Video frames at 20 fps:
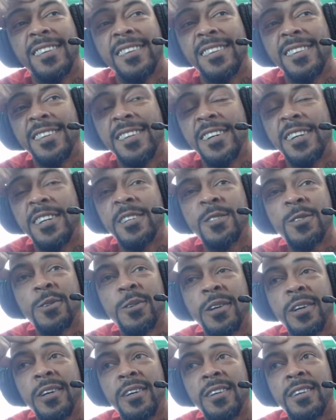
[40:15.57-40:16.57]
Yeah, that's
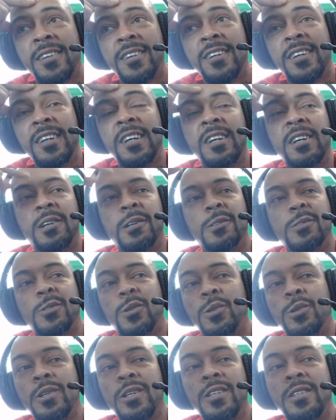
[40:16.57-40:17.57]
okay.
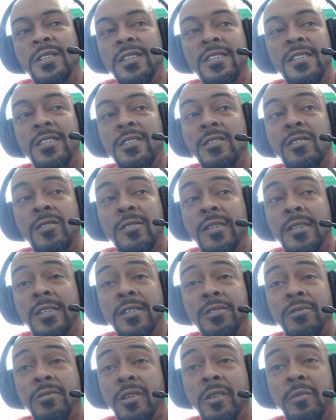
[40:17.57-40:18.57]
So this is just
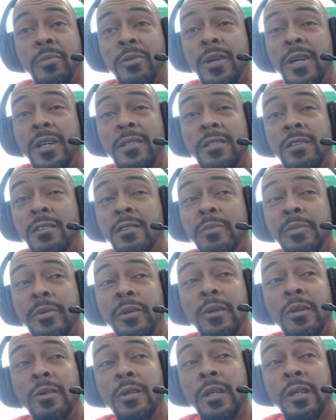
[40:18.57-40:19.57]
literally the part to help you
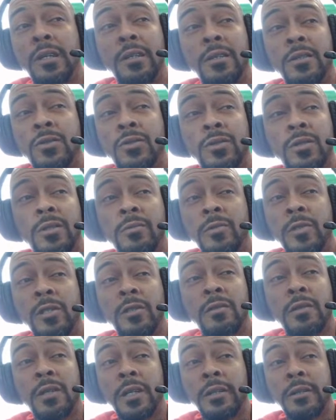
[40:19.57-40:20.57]
locate the stream key
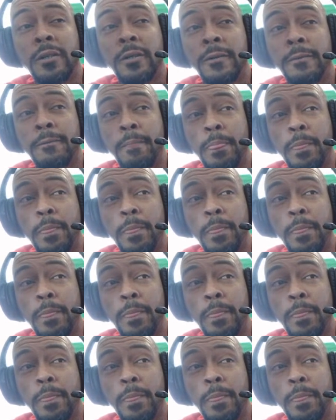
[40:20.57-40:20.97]
right now.